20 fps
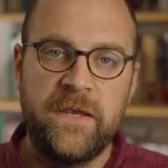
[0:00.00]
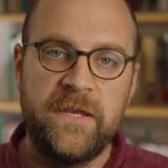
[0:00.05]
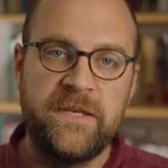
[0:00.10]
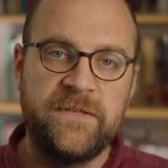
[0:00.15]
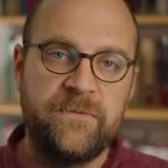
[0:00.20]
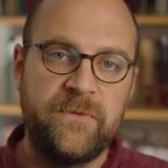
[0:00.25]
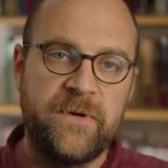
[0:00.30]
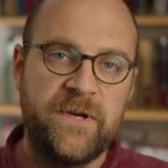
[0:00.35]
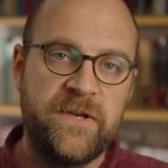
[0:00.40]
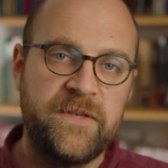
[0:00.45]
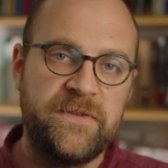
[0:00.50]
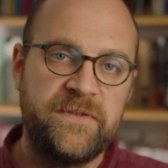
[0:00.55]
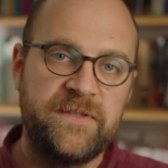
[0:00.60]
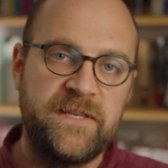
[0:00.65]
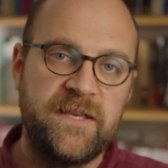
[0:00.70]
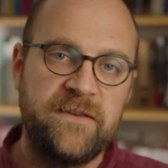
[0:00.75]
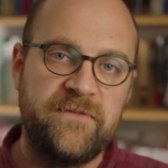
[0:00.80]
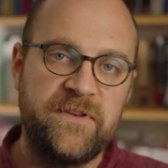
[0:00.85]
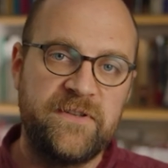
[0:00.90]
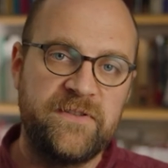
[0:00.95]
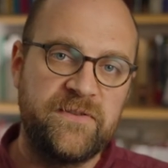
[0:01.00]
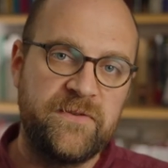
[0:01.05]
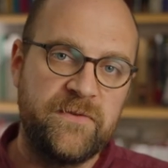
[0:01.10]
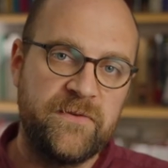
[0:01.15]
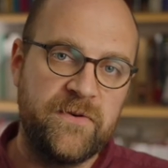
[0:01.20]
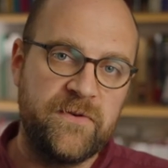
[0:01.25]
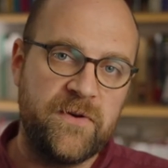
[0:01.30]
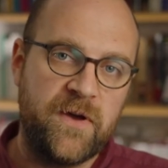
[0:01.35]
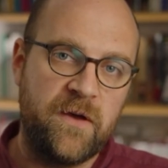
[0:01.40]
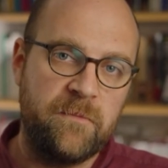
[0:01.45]
His words give us
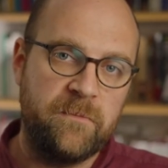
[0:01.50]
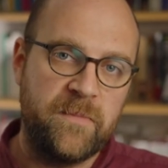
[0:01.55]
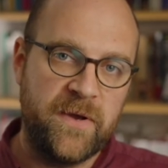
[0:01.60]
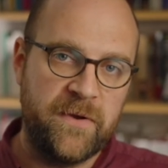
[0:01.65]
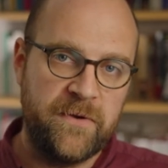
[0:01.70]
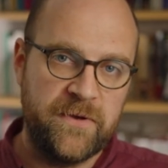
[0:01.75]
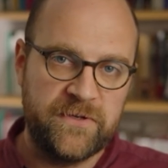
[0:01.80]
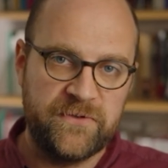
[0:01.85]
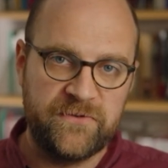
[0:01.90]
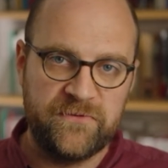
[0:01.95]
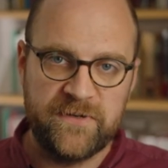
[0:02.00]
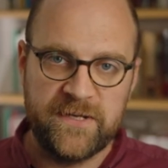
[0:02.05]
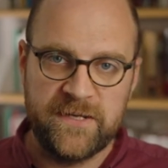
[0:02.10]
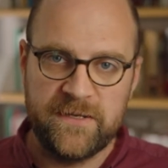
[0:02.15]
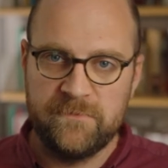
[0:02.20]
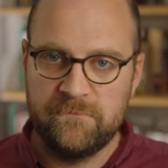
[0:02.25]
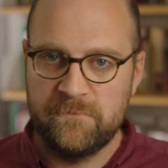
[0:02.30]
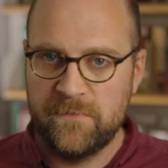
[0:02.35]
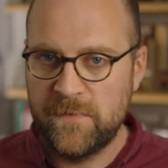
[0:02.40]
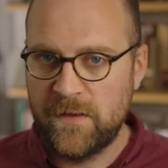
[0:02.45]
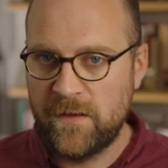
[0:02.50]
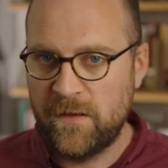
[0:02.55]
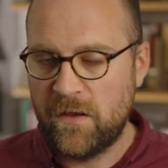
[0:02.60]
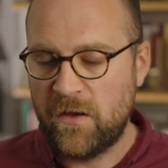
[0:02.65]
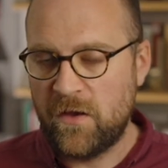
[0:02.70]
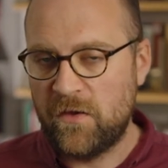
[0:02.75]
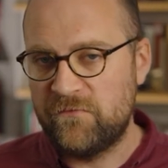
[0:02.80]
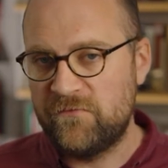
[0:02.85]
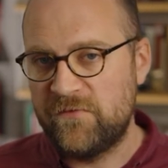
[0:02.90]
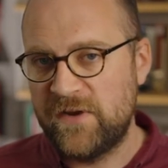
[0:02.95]
thought on poetry,
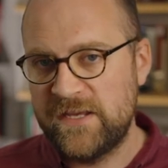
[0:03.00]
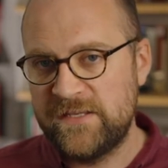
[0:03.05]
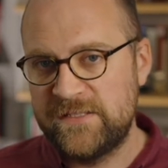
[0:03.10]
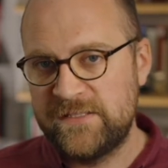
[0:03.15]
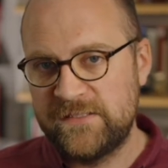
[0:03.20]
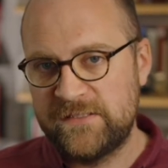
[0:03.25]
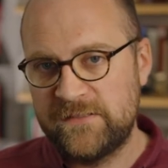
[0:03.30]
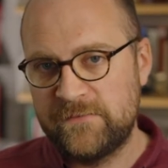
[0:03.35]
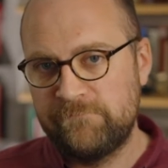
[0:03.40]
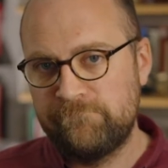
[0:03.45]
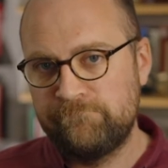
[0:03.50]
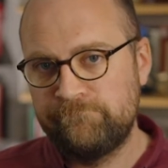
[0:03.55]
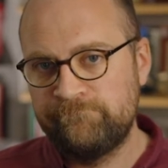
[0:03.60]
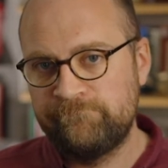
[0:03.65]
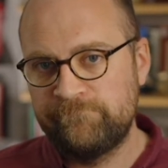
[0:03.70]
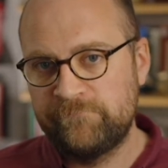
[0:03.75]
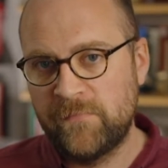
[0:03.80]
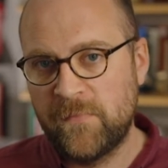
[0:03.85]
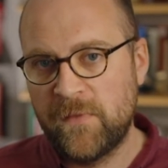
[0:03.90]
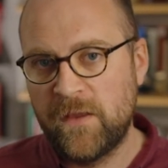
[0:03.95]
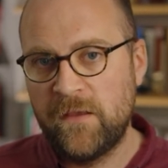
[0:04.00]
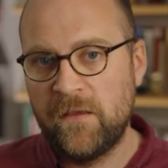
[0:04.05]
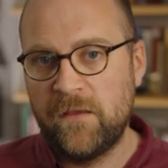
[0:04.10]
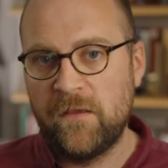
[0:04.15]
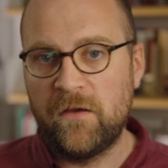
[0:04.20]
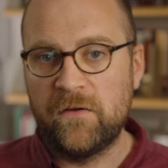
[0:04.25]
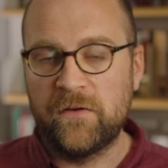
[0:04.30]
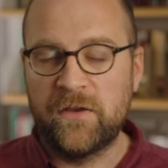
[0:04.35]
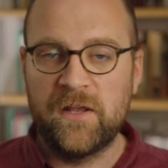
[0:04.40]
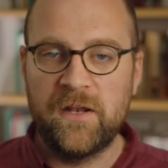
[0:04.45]
on racism,
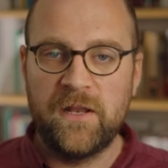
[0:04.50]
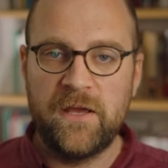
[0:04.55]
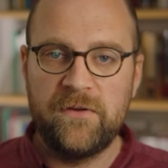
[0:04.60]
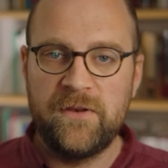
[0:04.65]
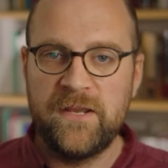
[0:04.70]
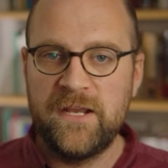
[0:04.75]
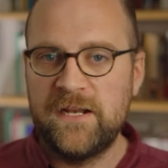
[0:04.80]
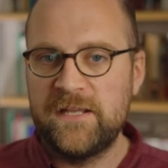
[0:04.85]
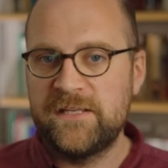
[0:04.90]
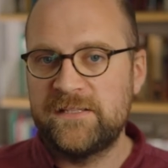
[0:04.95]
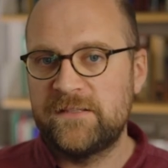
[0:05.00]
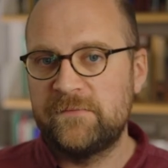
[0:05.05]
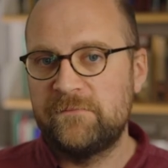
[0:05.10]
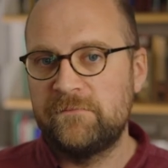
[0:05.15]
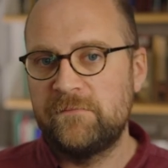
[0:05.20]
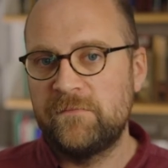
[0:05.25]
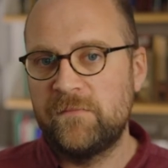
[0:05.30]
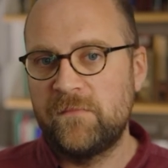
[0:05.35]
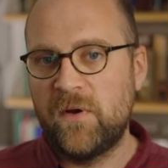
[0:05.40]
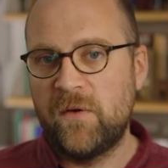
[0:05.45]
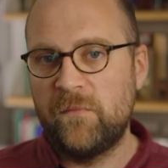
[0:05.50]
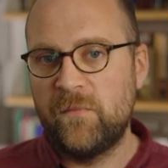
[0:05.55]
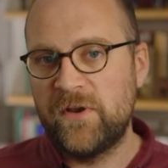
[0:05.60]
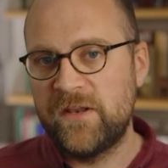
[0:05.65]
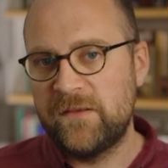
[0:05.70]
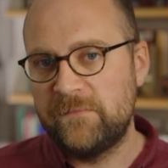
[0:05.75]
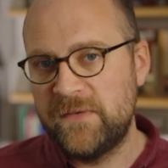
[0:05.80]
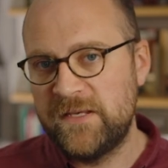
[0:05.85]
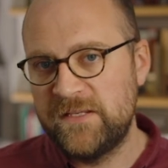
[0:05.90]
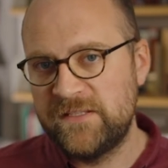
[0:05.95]
on colonialism, on what
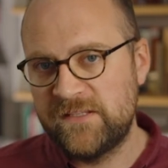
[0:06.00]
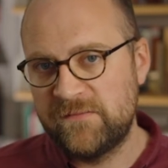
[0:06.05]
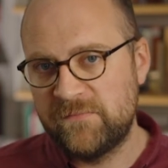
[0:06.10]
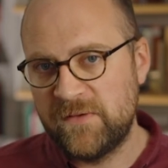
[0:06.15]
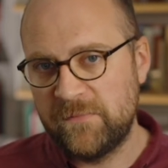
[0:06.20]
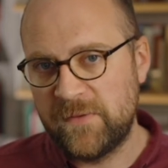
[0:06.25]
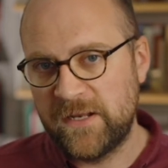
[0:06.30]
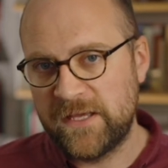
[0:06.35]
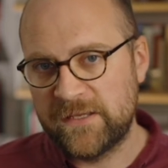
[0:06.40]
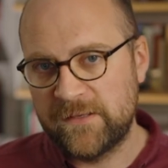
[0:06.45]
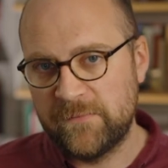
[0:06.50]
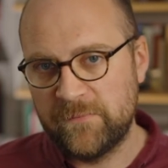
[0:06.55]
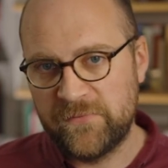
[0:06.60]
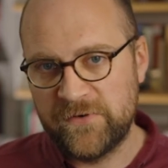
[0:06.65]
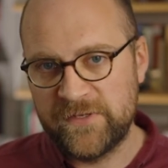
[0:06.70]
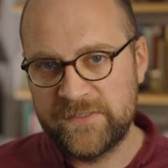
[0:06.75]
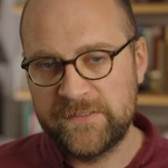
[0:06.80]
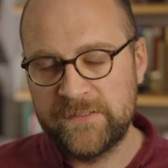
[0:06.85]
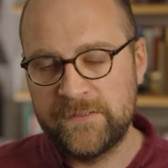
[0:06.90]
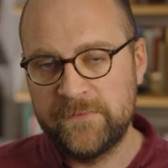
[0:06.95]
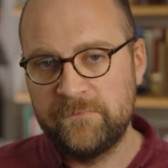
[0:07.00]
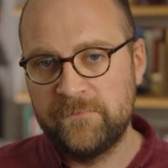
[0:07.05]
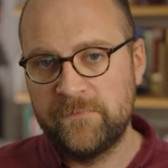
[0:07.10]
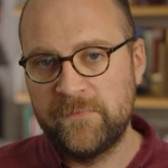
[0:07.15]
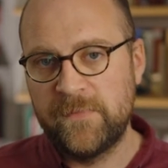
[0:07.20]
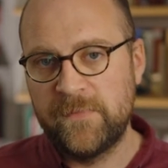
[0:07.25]
it means to be black in Britain,